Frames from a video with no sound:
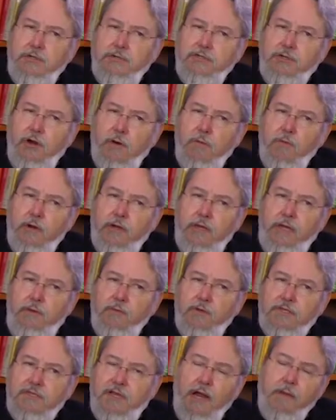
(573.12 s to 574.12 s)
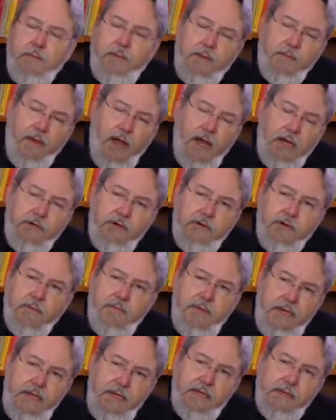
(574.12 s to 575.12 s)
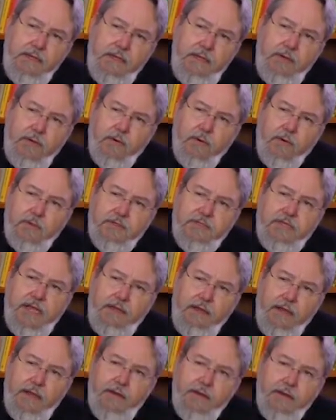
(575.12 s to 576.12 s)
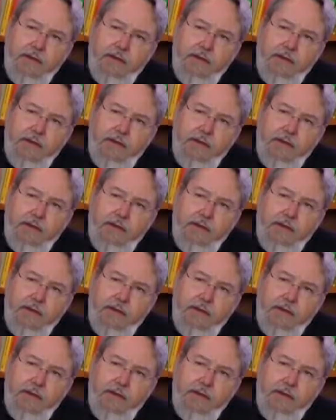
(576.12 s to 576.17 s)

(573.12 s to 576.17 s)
you start working with Solomon Bochner immediately, or was that uh,